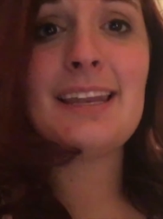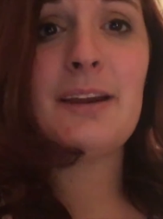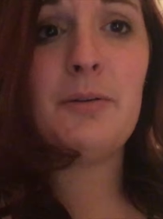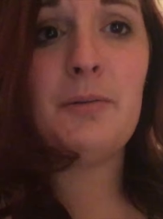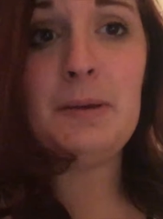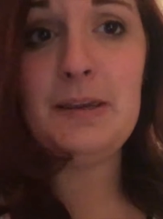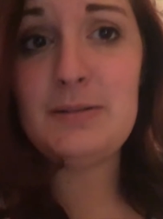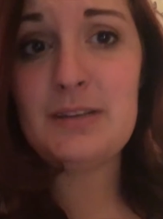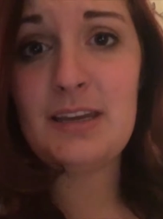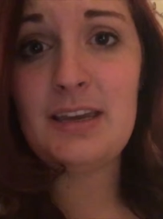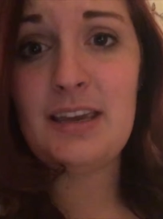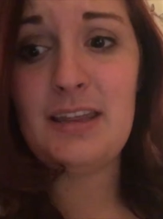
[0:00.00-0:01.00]
that I will be
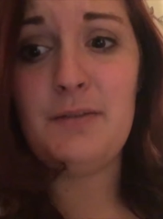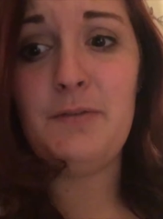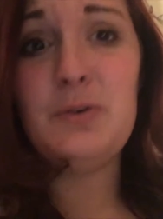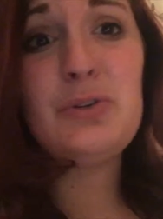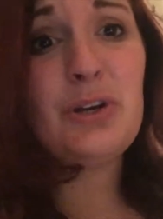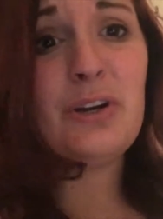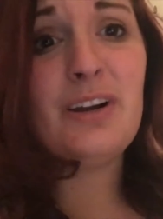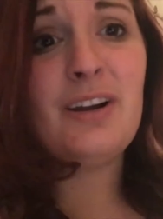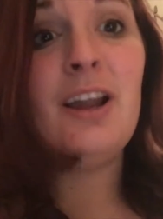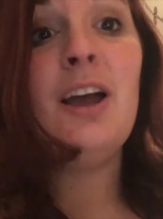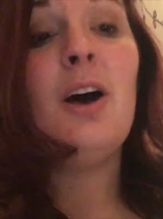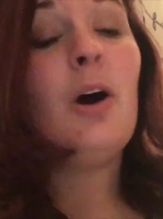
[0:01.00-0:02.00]
using in the future,
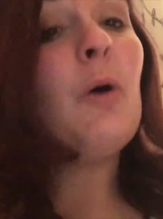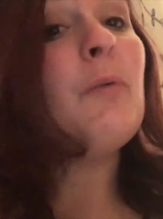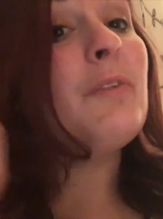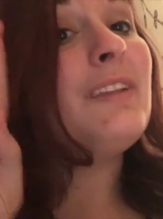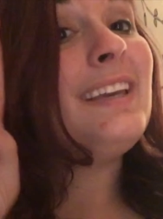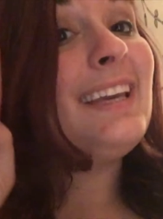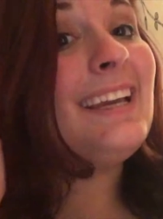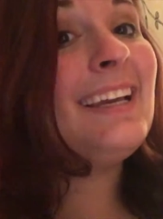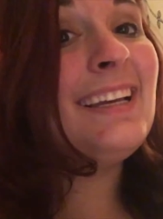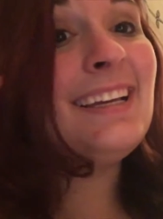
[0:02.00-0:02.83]
hopefully,